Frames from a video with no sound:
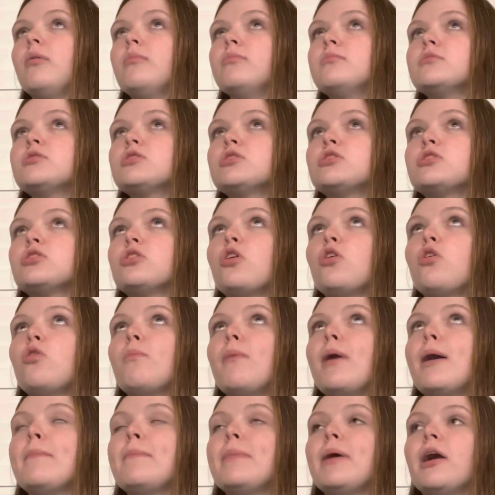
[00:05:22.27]
So
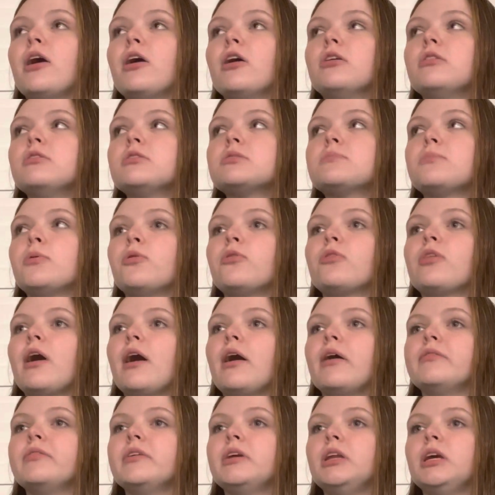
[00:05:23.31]
my parents both
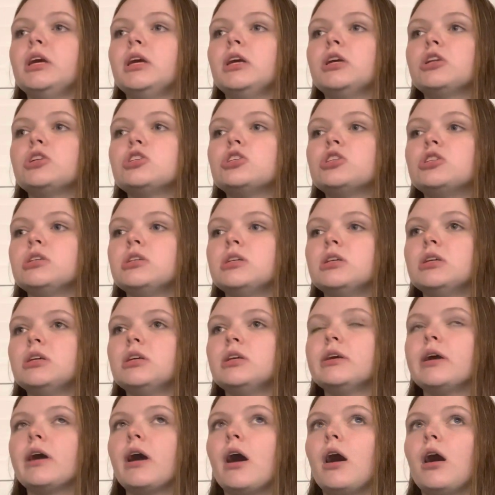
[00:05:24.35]
have
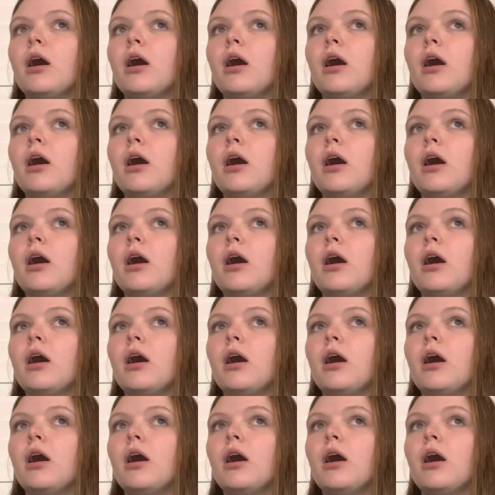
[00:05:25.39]
ADHD.